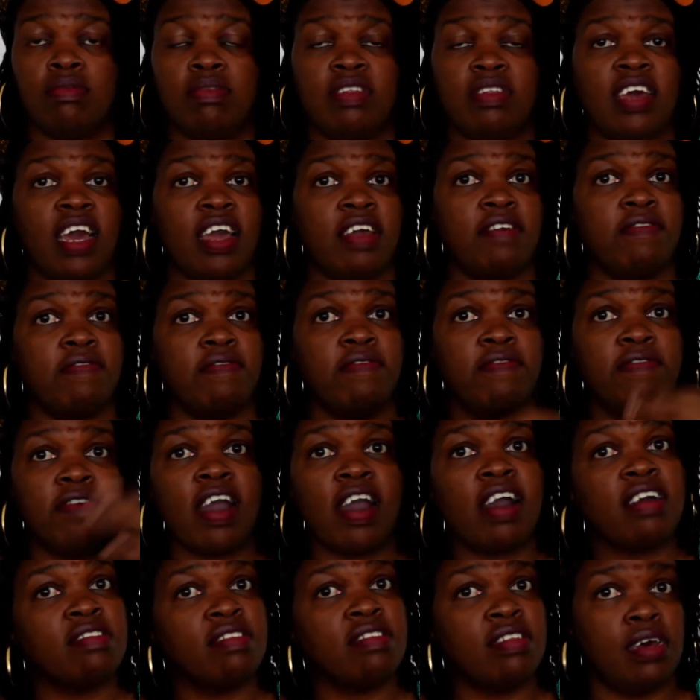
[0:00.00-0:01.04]

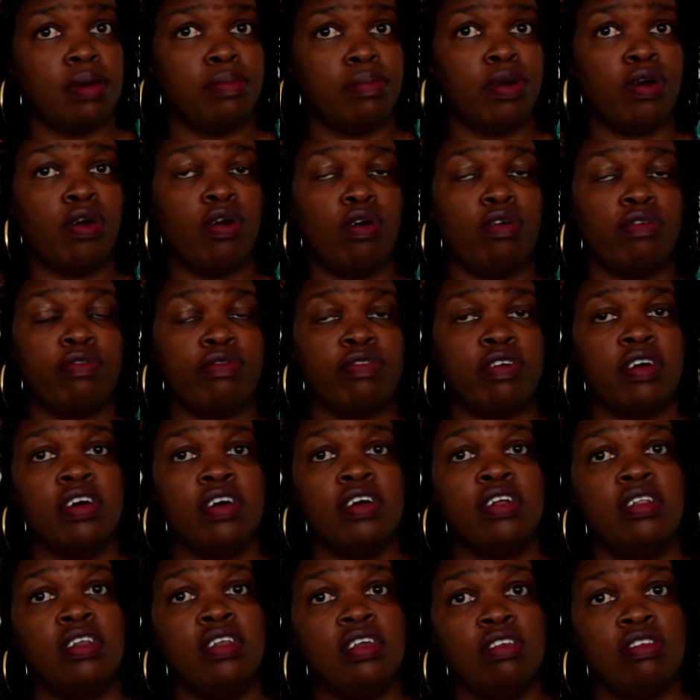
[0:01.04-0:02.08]
diverse number of
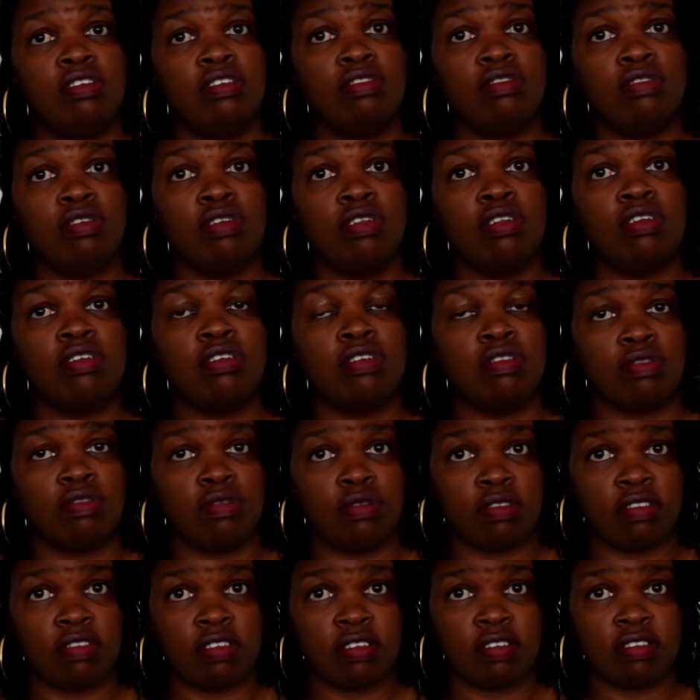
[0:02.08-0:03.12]
digital
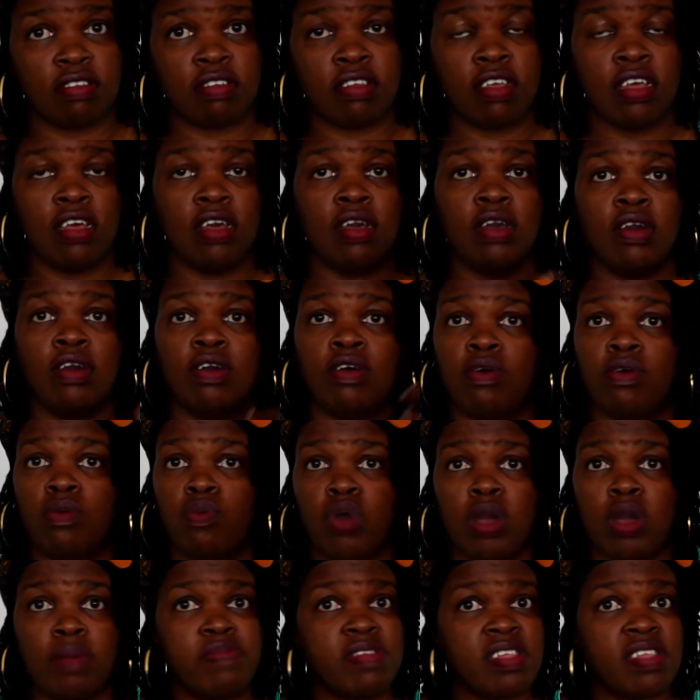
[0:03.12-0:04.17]
resources.
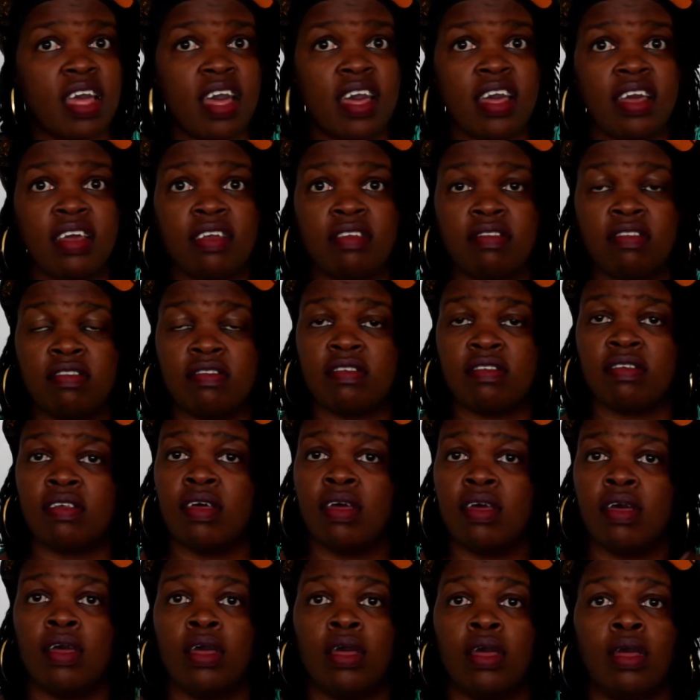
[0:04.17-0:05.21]
Websites,
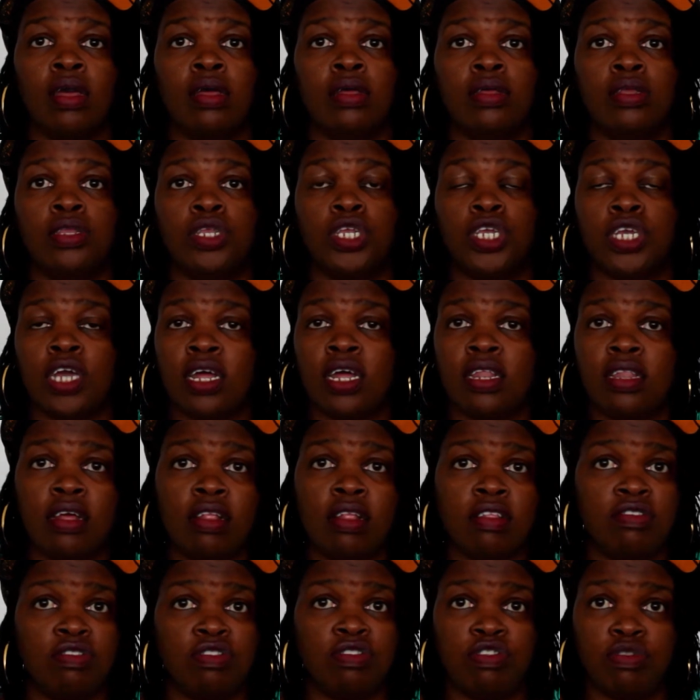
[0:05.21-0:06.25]

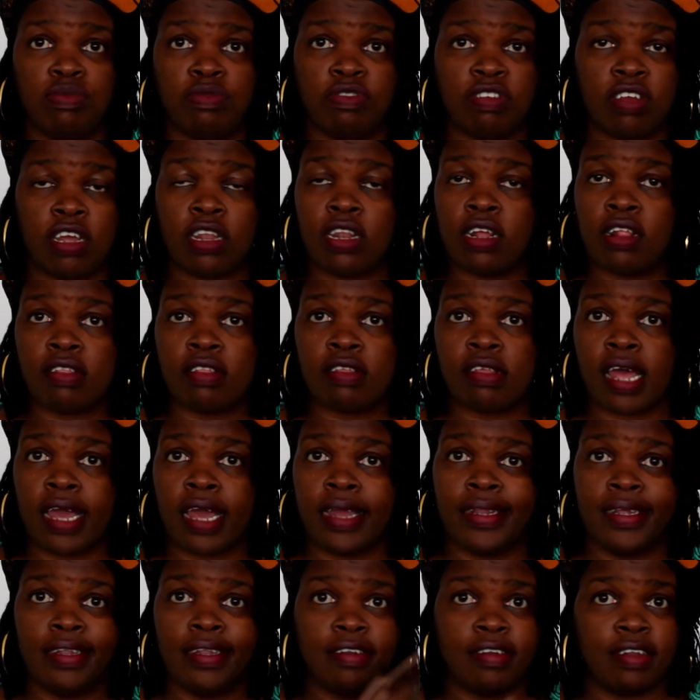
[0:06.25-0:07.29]
channels, YouTube channels,
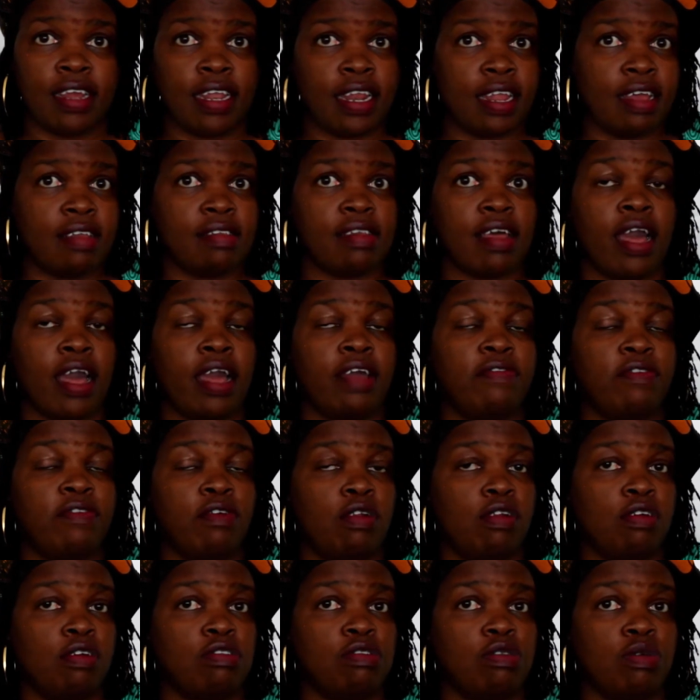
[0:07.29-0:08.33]
I didn't realize I
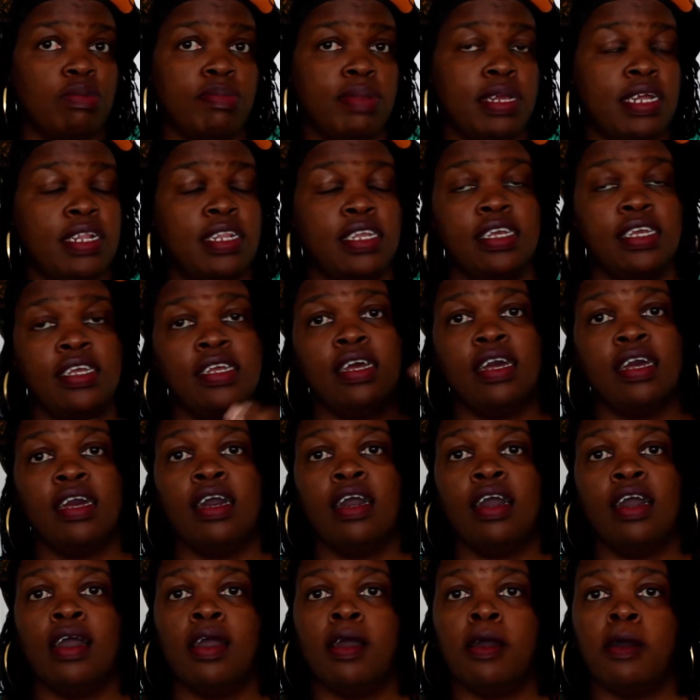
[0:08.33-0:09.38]
follow so many.
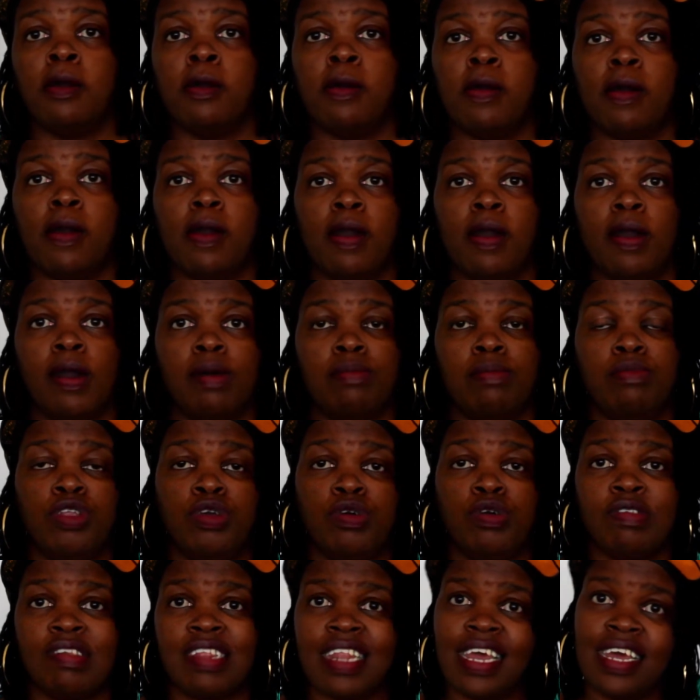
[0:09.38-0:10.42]

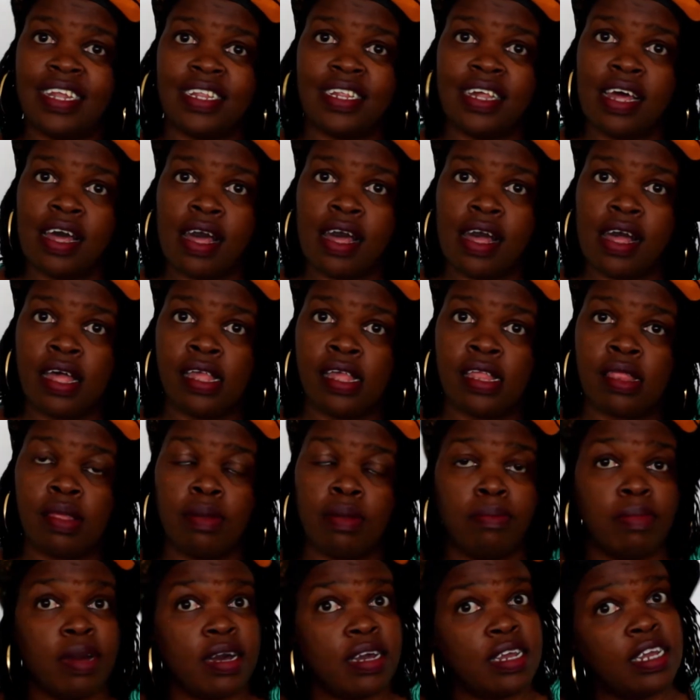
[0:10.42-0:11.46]

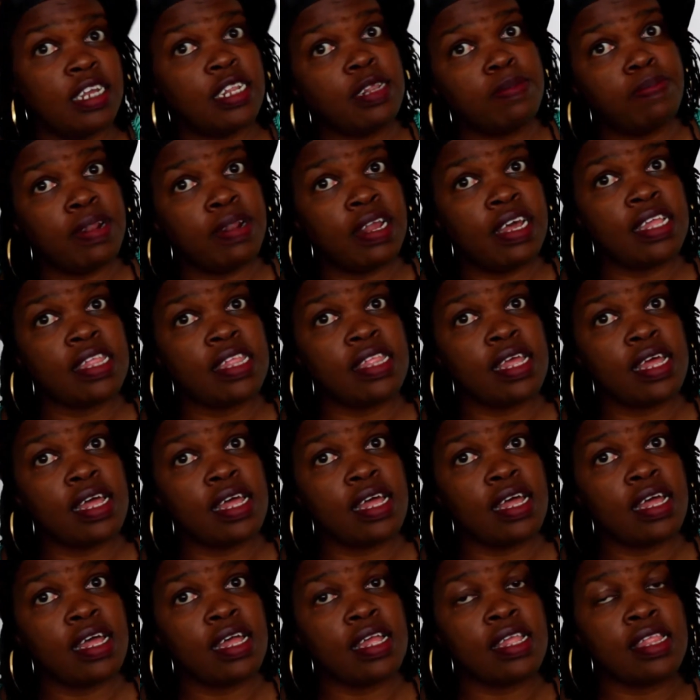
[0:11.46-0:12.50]
Newsletters,
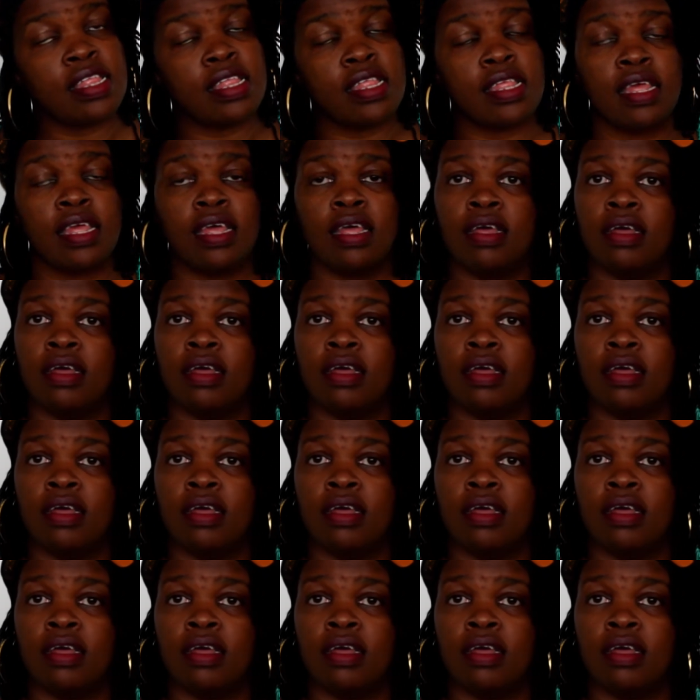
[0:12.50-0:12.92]
marketplaces,